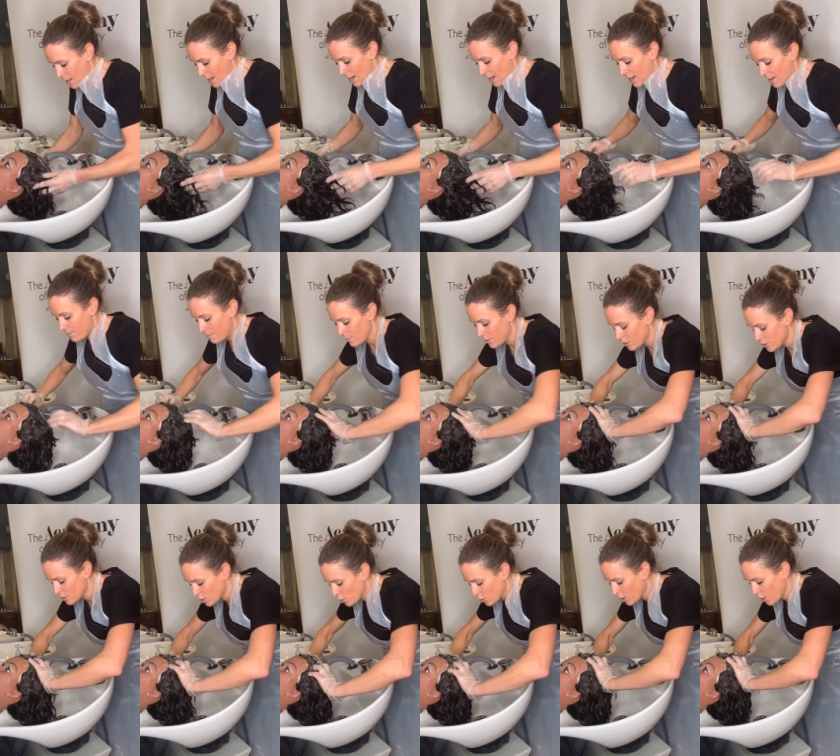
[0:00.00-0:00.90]
um,
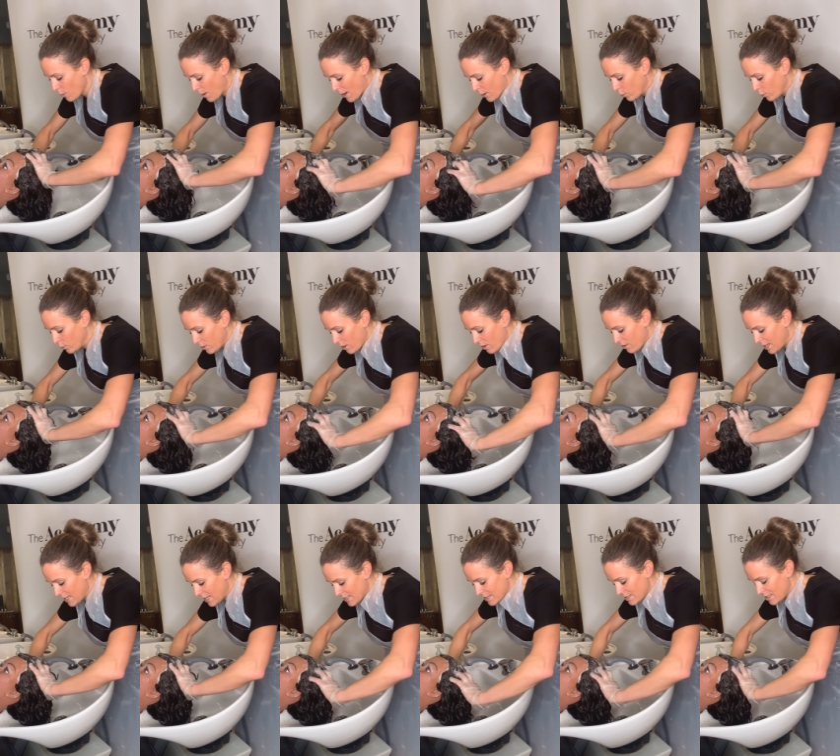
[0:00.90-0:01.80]
talk about all the
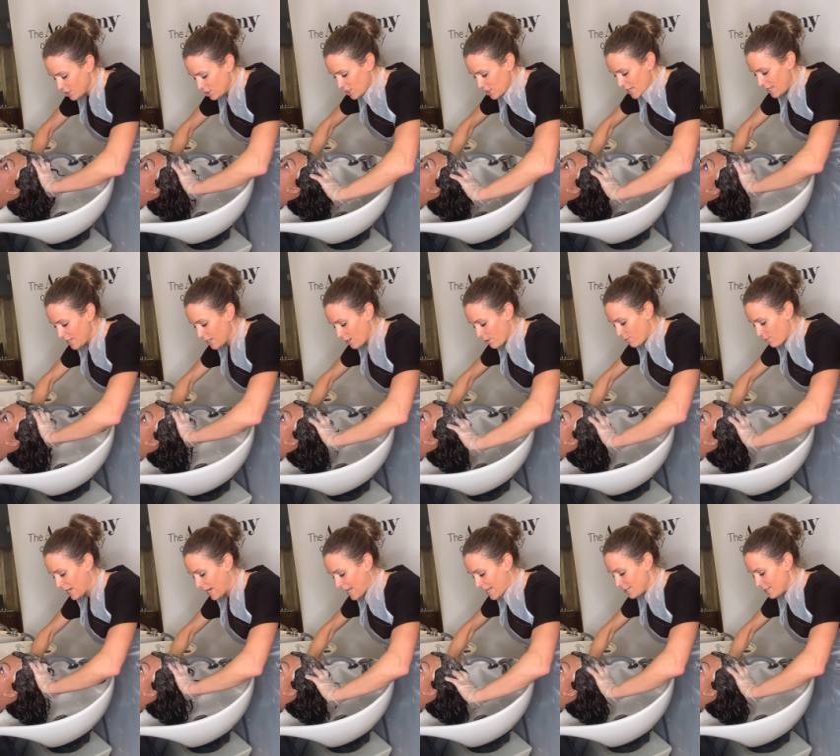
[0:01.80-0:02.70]
things that she can
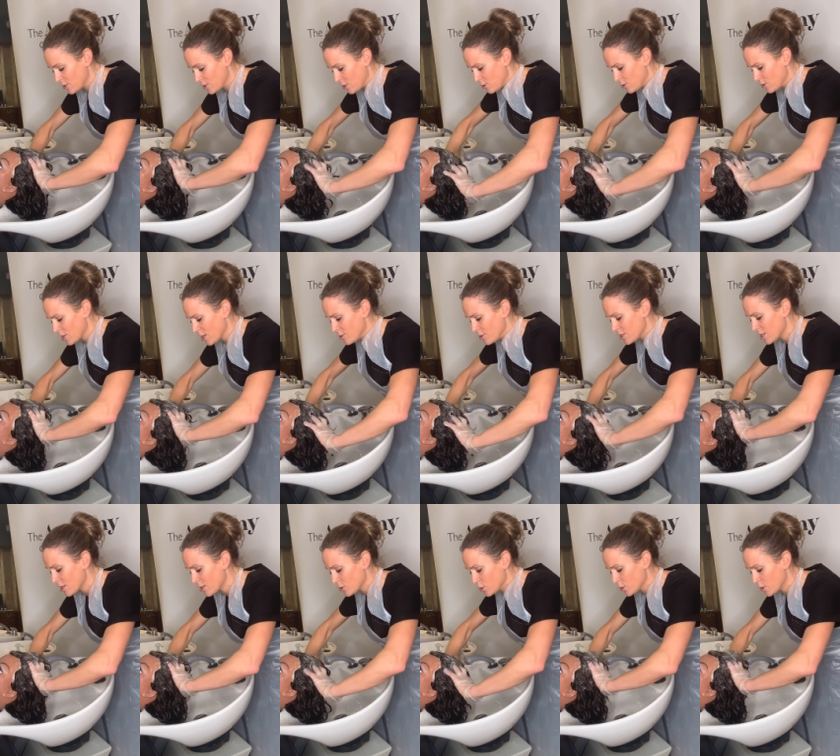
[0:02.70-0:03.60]
relate to. Don't
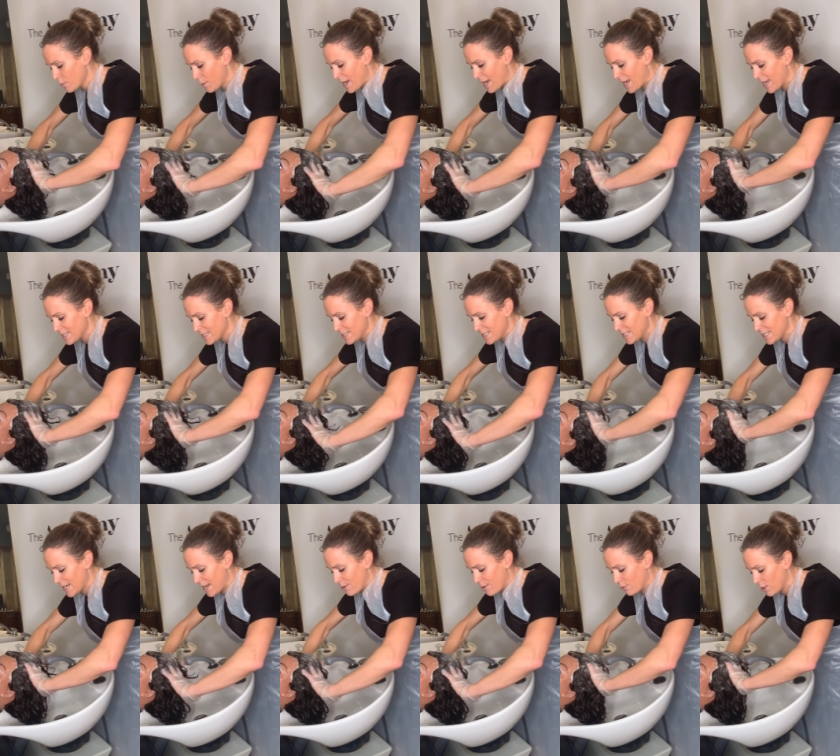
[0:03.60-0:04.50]
start talking about acid
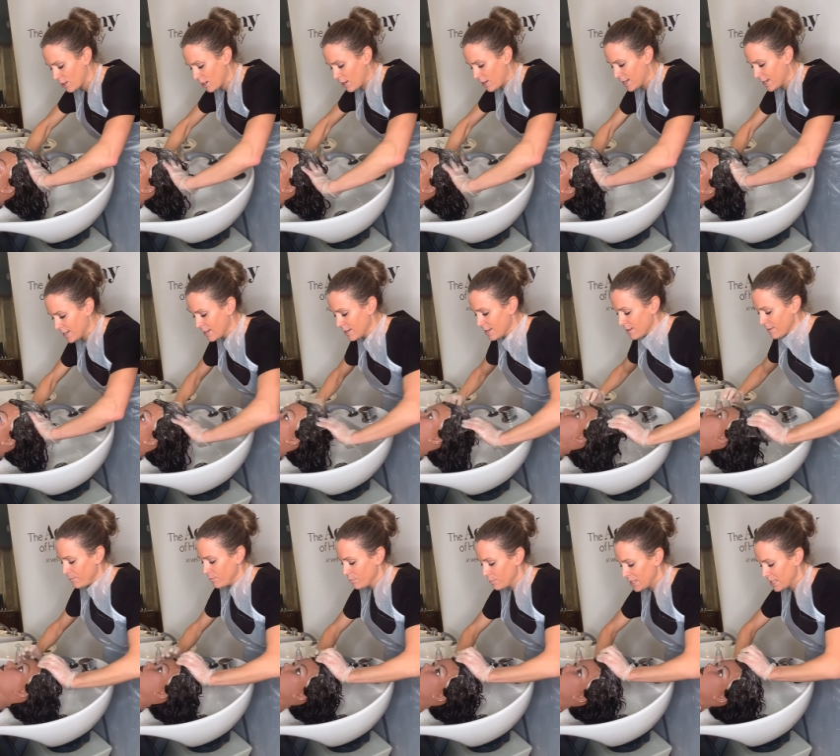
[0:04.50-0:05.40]
and alkaline
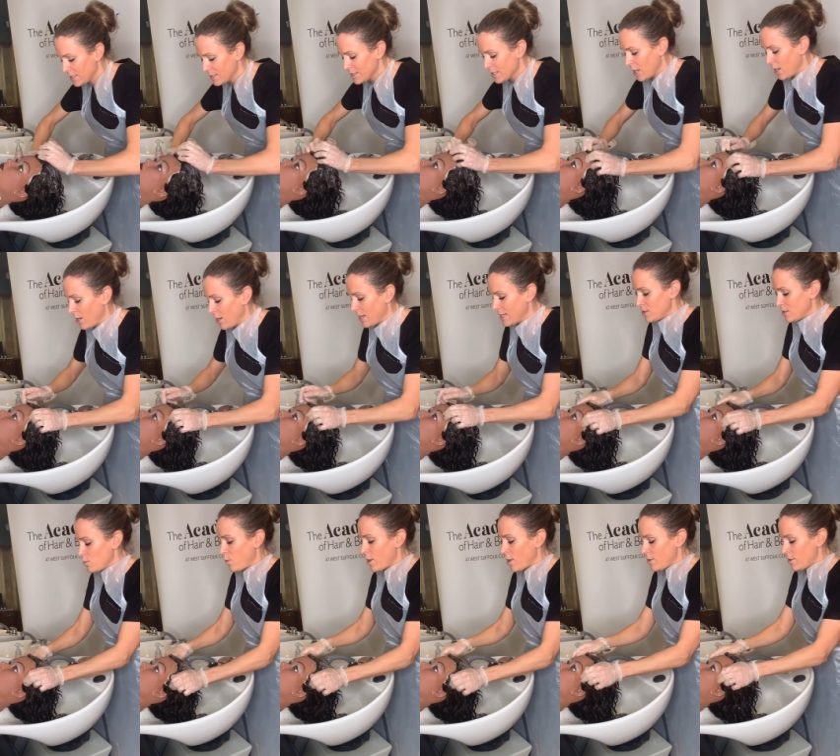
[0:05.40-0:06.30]
because
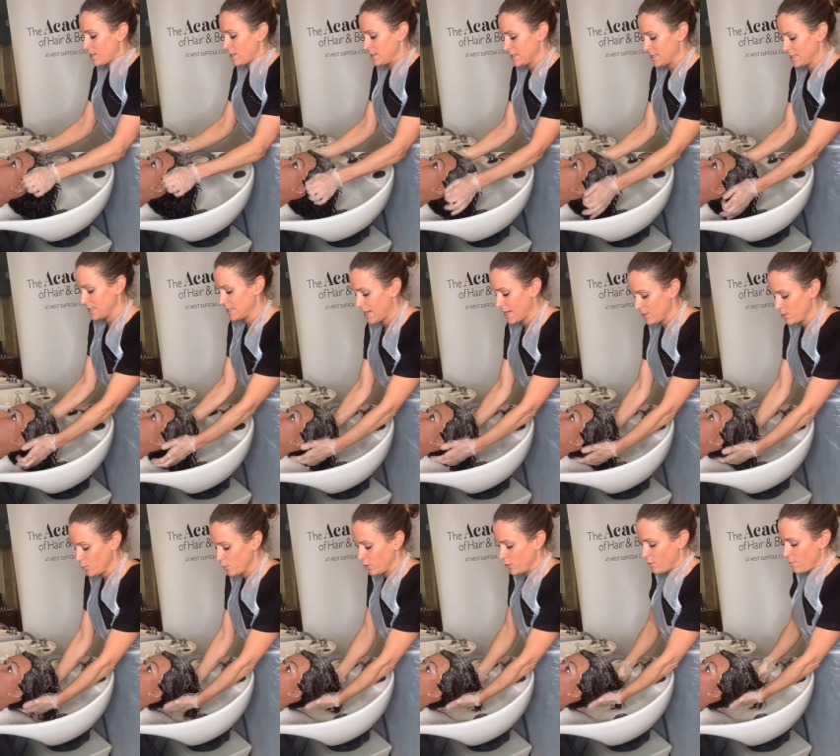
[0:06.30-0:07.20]
clients won't understand
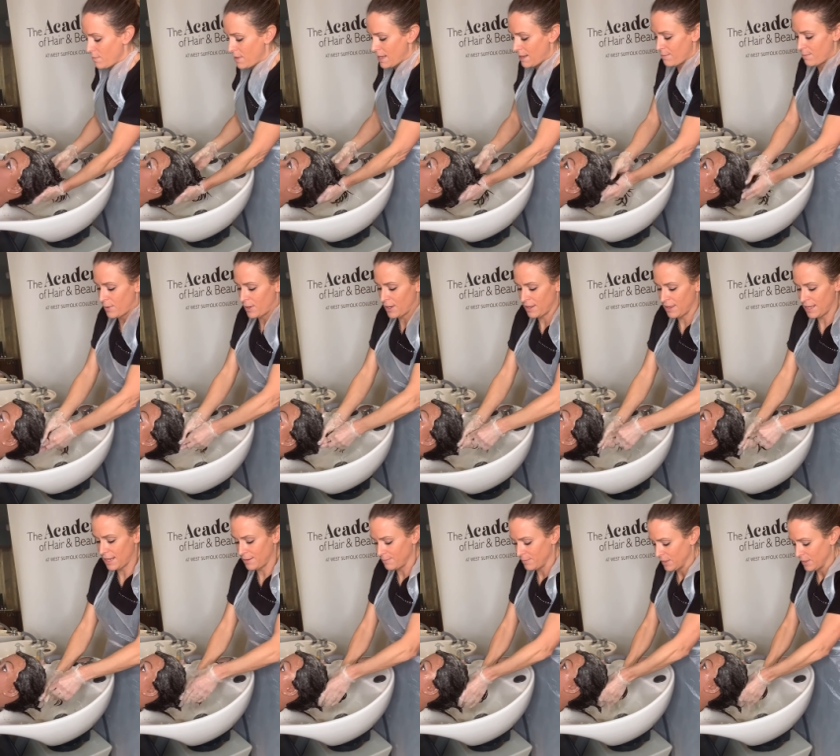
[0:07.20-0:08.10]
what you mean by
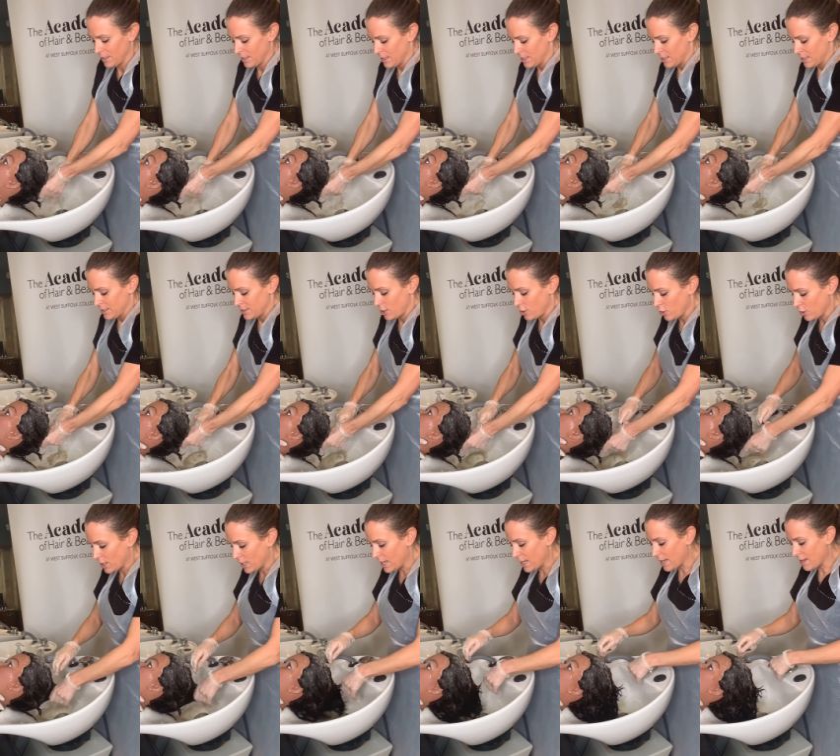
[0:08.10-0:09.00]
that. So
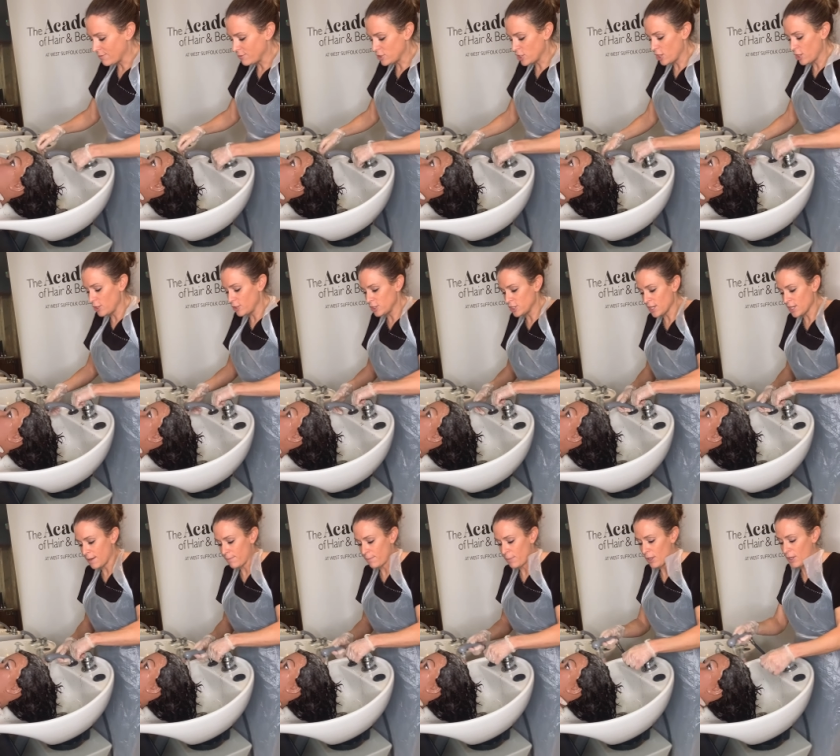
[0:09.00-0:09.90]
you're going to give two
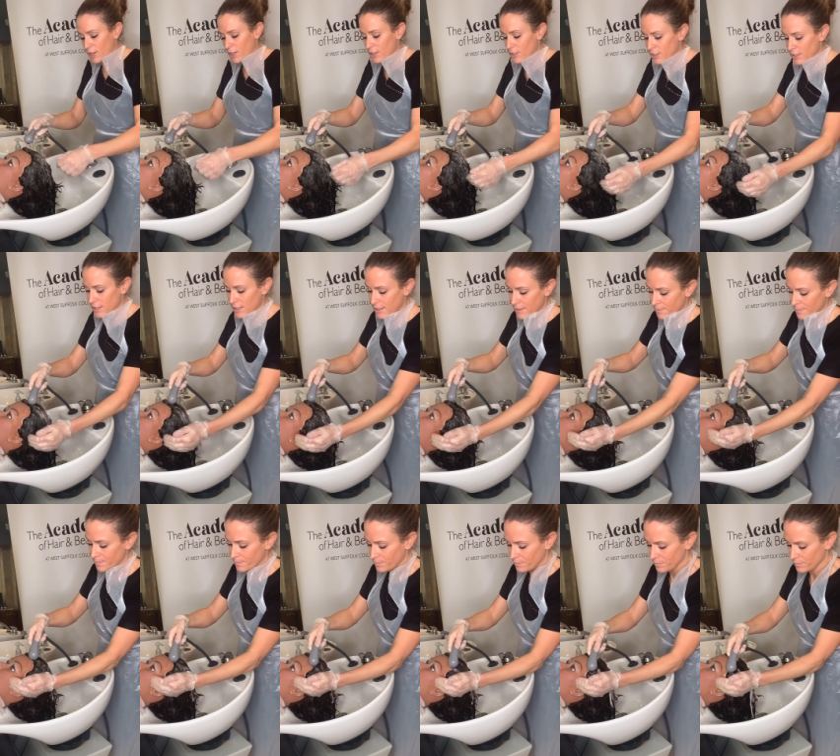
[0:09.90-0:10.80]
shampoos
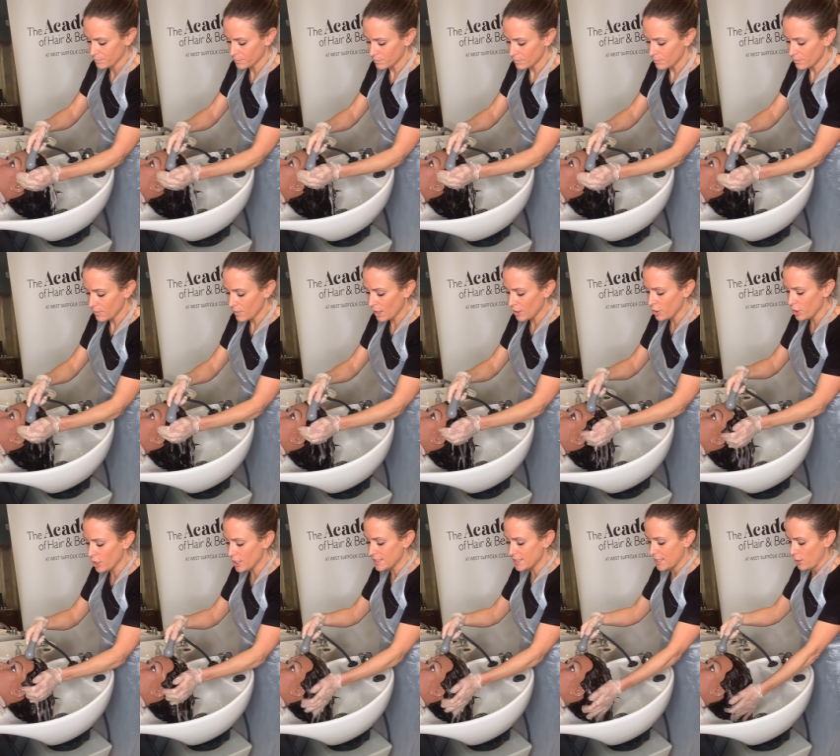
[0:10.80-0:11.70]

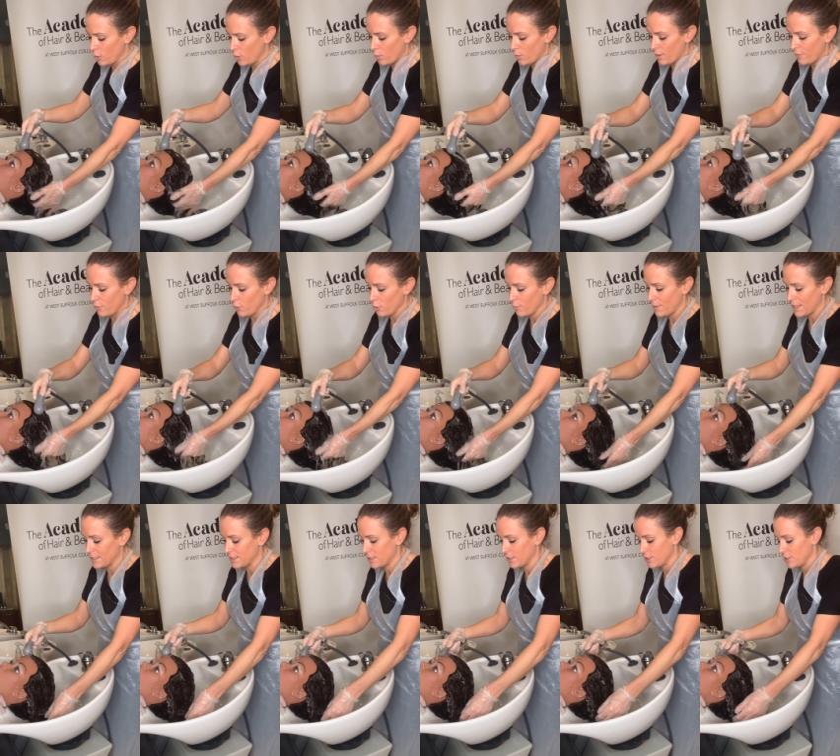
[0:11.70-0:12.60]
using all of your
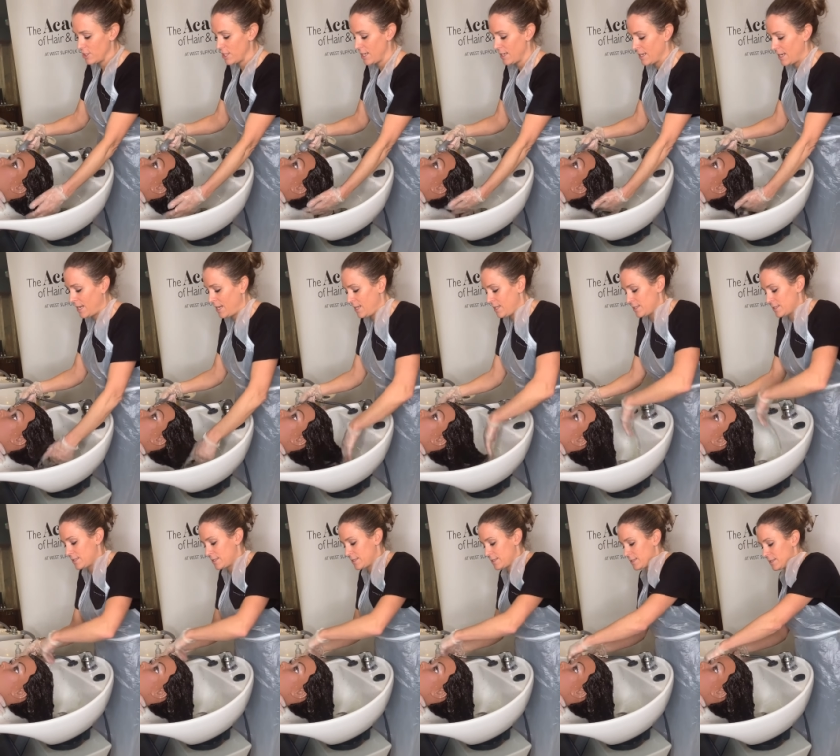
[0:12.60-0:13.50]
massage
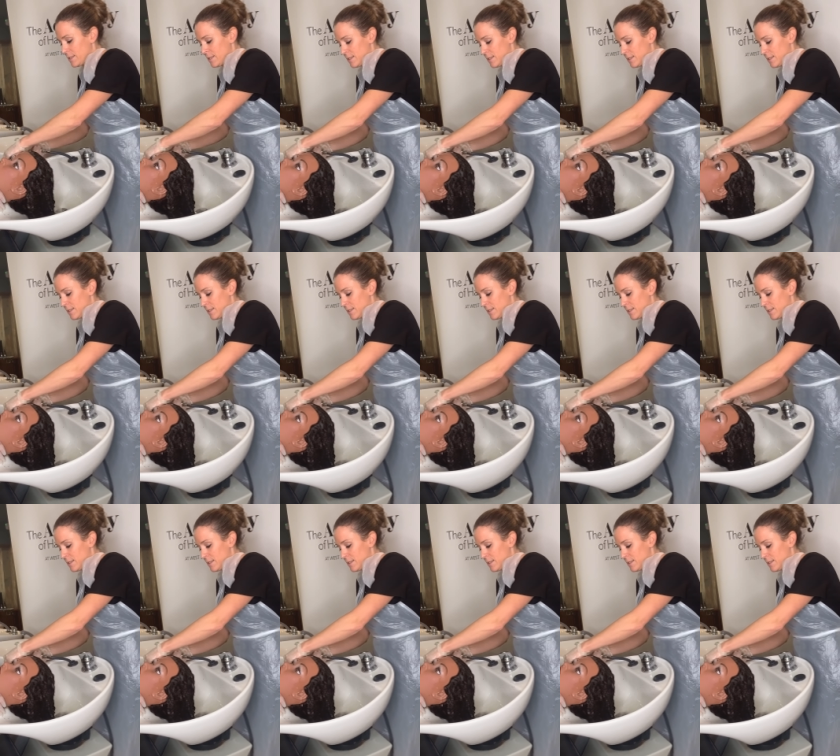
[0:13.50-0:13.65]
techniques.